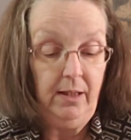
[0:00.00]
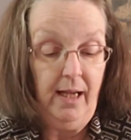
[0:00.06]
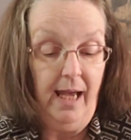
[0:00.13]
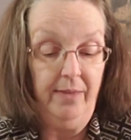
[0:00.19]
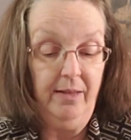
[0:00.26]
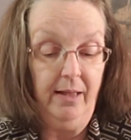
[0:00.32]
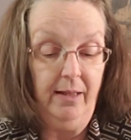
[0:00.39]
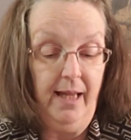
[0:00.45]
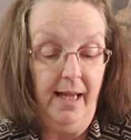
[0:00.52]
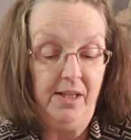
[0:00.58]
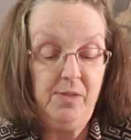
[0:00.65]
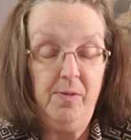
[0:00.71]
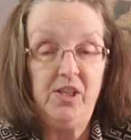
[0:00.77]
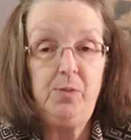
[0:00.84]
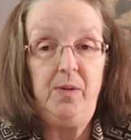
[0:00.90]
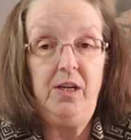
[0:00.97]
and the legs
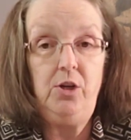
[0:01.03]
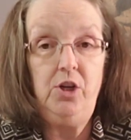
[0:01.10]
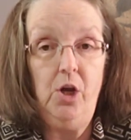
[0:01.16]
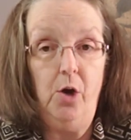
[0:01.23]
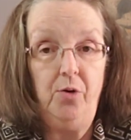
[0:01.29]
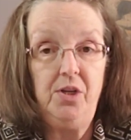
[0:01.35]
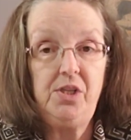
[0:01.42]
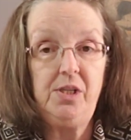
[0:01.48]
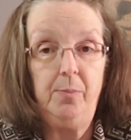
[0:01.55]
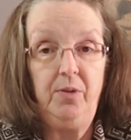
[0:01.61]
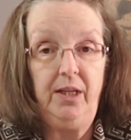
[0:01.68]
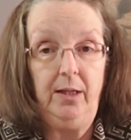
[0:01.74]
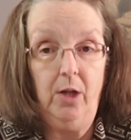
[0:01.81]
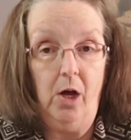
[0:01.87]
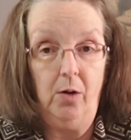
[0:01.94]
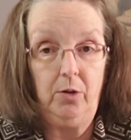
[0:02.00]
must be
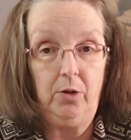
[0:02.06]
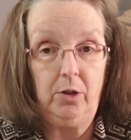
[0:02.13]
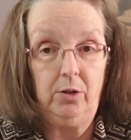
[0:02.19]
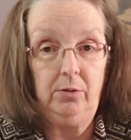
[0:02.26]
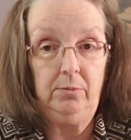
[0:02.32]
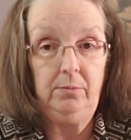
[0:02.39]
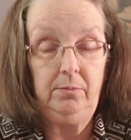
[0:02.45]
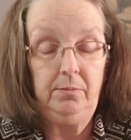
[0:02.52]
noticeably longer.